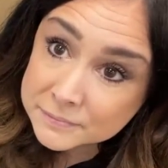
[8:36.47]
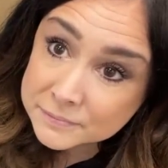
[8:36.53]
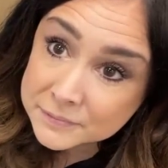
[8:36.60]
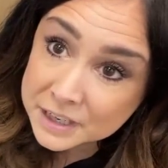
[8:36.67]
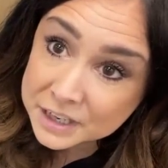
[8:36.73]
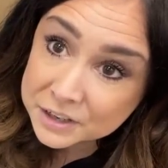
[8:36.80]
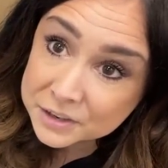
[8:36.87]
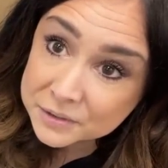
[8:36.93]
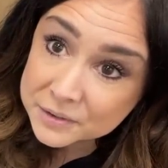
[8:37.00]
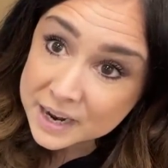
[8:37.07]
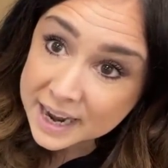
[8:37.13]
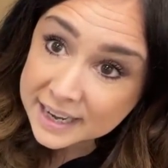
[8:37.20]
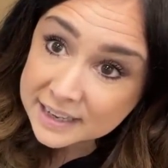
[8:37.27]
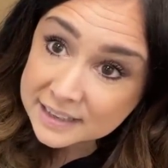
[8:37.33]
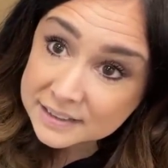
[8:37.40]
You know,
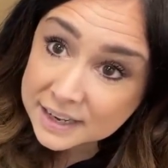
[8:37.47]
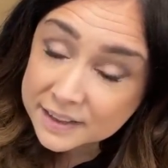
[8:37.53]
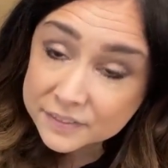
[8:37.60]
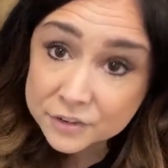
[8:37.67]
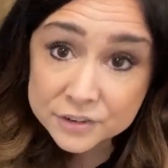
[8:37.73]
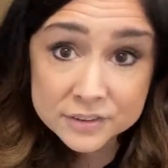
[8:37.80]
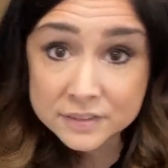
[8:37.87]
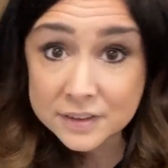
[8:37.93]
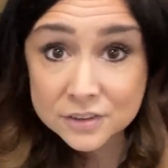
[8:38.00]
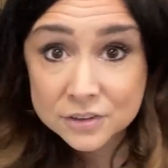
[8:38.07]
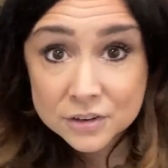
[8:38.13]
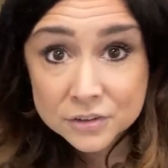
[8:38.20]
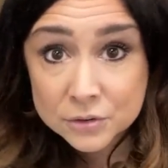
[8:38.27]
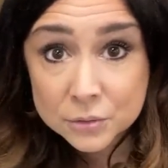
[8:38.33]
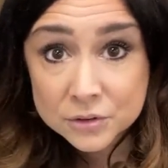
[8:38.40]
I and there's these
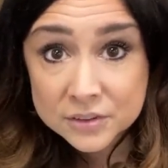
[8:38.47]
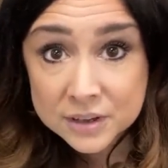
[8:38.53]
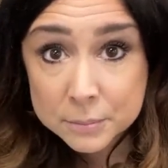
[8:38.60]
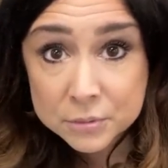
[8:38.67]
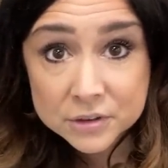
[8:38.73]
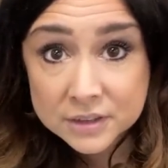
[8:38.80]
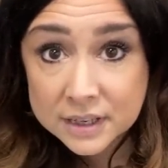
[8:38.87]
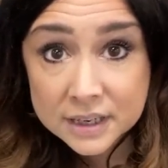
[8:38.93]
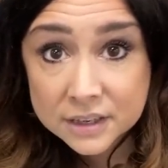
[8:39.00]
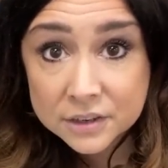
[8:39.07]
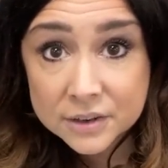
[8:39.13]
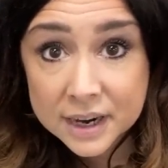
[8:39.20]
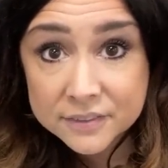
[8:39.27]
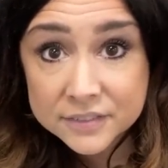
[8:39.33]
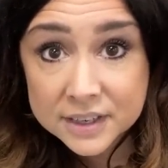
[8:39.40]
aren't sold separately. You
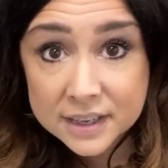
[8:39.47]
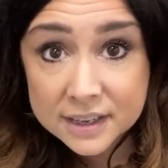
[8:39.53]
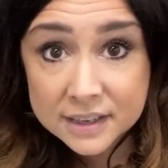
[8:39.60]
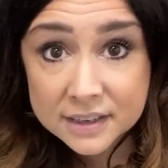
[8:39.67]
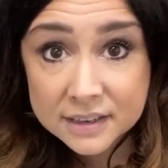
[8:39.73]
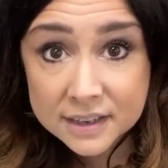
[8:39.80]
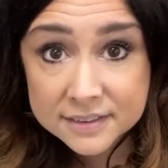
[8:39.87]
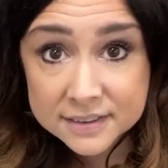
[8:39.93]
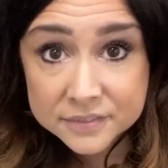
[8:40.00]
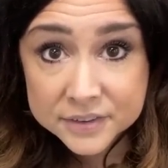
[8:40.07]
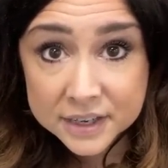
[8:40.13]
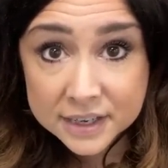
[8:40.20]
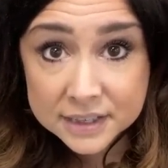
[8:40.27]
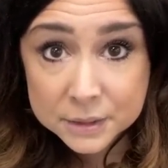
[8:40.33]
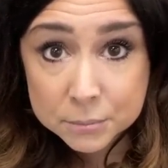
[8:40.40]
have to get a seven
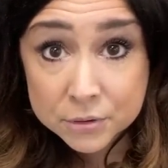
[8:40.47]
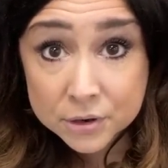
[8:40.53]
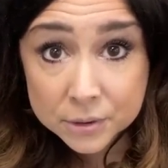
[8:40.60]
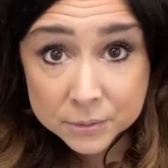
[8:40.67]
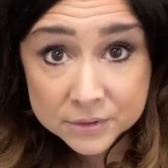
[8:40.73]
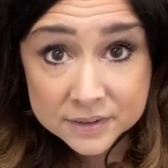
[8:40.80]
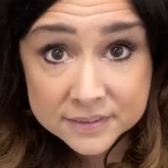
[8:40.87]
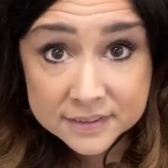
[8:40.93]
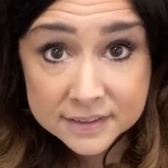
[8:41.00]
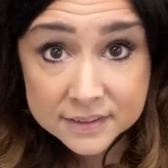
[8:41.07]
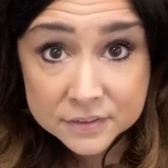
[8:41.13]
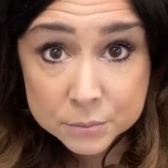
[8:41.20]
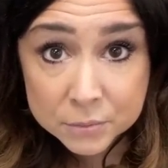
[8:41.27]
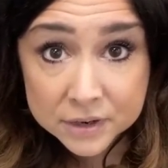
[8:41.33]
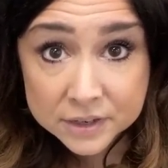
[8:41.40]
ninety Pro to see
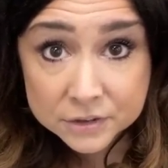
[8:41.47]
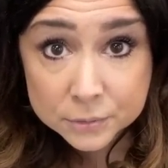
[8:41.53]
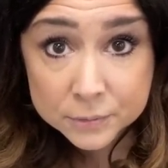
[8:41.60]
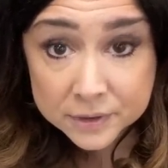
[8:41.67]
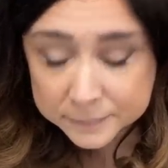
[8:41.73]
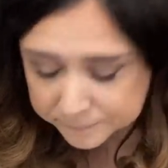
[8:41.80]
this brand new one.